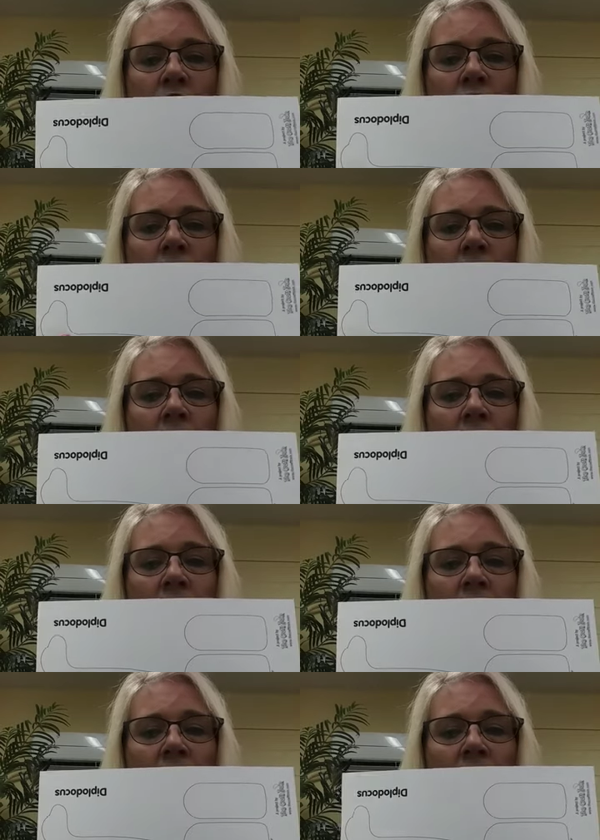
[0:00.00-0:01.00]
you're going to
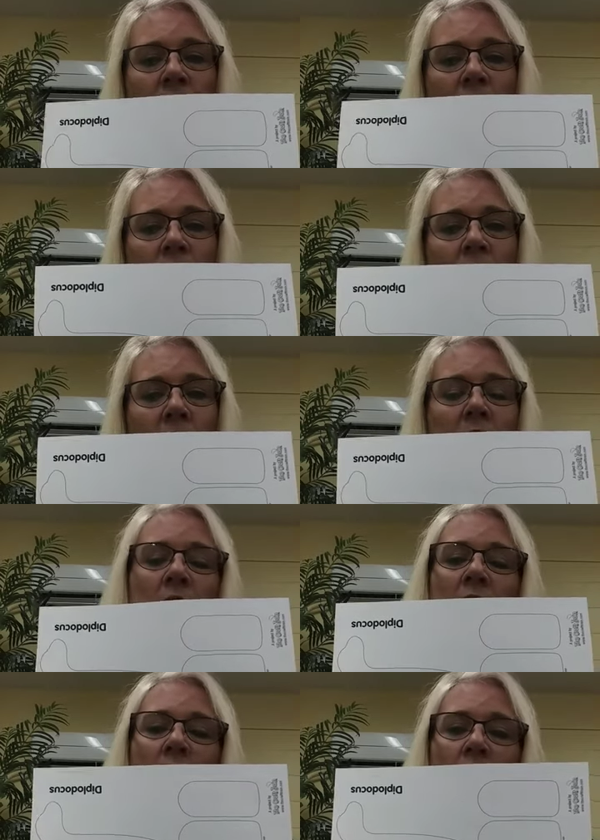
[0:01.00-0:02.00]
color.
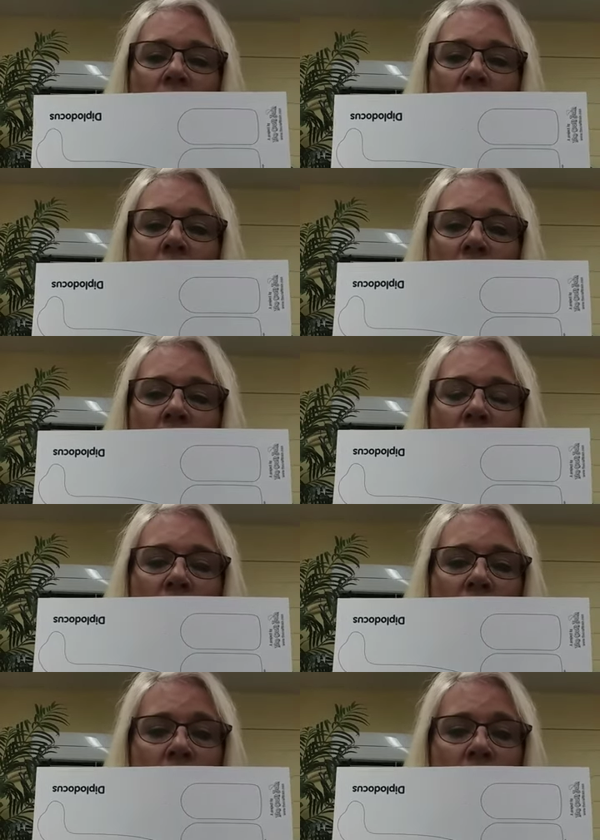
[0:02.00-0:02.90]
You can use